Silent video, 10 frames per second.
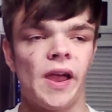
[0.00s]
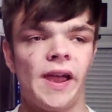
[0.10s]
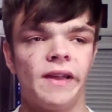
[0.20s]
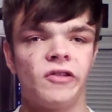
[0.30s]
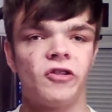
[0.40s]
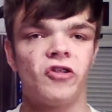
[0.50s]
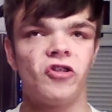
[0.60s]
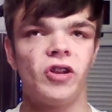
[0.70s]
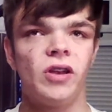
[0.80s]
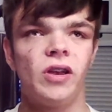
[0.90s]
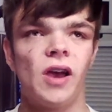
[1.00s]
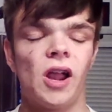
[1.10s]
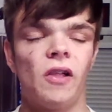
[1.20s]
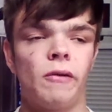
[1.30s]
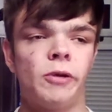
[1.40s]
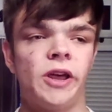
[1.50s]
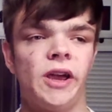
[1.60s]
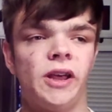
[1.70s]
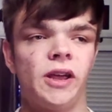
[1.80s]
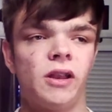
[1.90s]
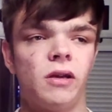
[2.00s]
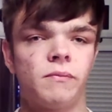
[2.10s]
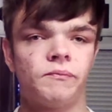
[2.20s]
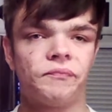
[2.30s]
And she got eliminated.